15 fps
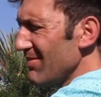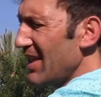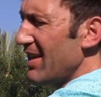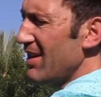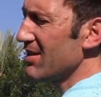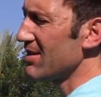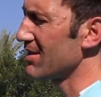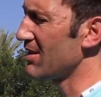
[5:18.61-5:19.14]

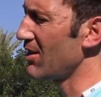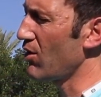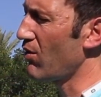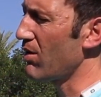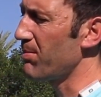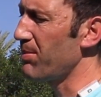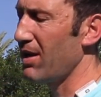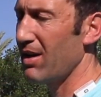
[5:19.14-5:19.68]
is the lower
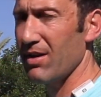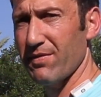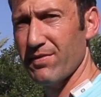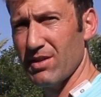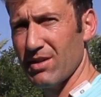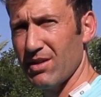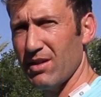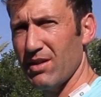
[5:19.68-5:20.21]
part of
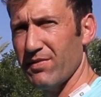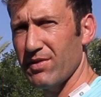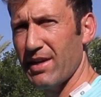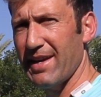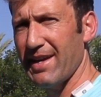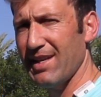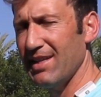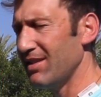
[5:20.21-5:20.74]
the
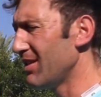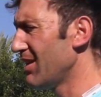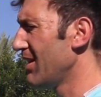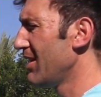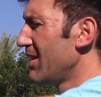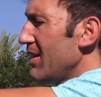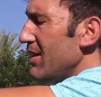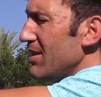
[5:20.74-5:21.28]
hand
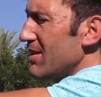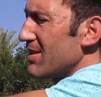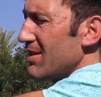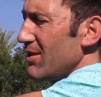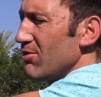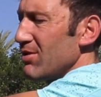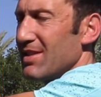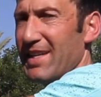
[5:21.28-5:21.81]
is
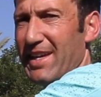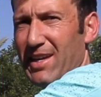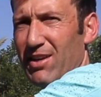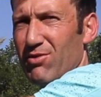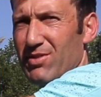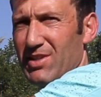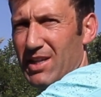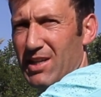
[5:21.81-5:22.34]
still staying
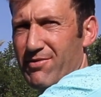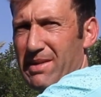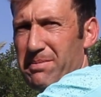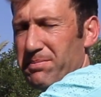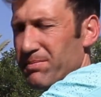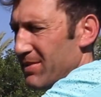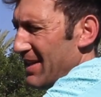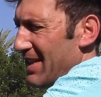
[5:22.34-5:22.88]
on the grip,
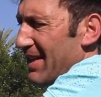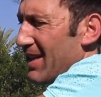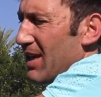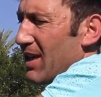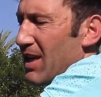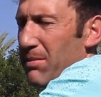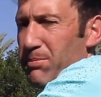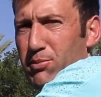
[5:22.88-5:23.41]
and I can
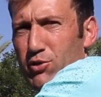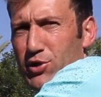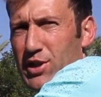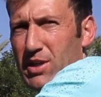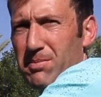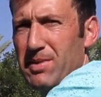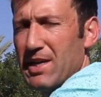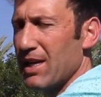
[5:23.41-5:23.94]
keep
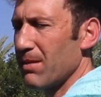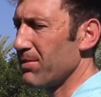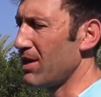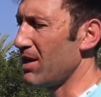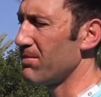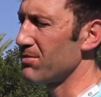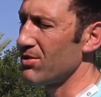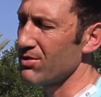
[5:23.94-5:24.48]
pushing back, but
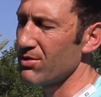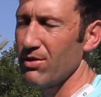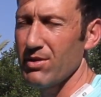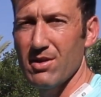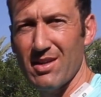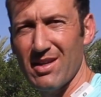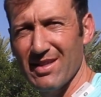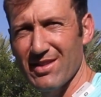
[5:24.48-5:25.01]
I'm not
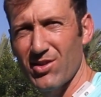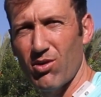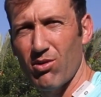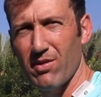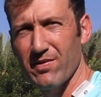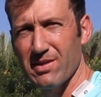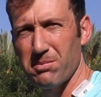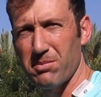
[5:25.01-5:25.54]
gonna let go
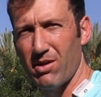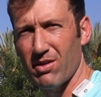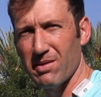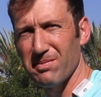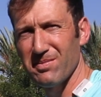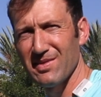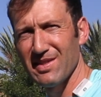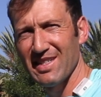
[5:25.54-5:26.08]
of the bottom.
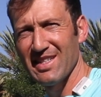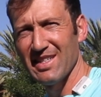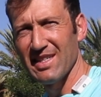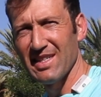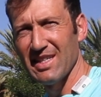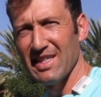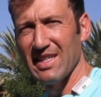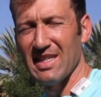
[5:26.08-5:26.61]

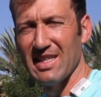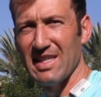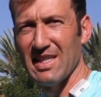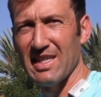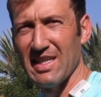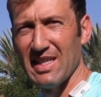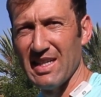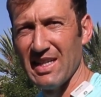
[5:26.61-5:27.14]

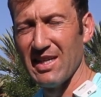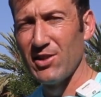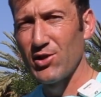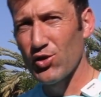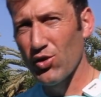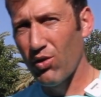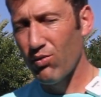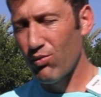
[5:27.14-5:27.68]

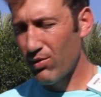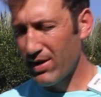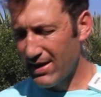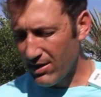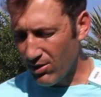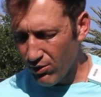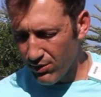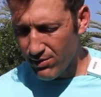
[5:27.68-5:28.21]
So when I
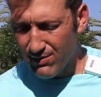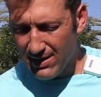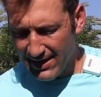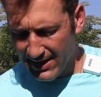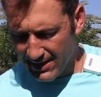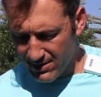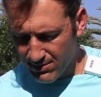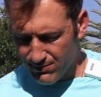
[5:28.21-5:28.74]
hold the
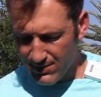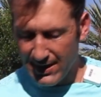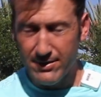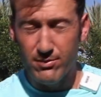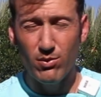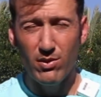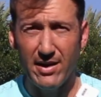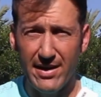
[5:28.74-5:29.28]
racket the right
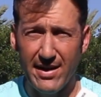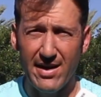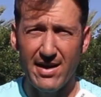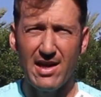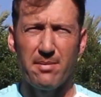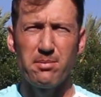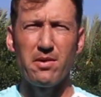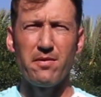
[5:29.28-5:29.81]
way and
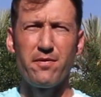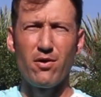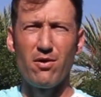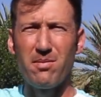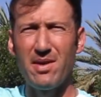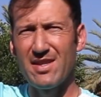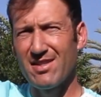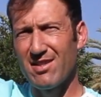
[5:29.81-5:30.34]
I perform
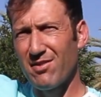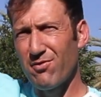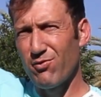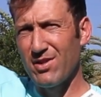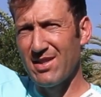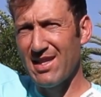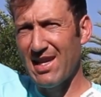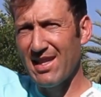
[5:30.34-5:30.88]
my serve
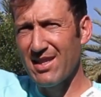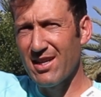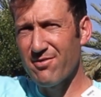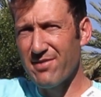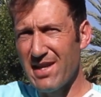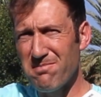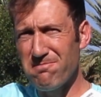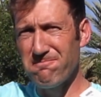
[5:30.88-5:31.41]
with that
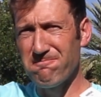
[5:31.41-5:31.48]
grip,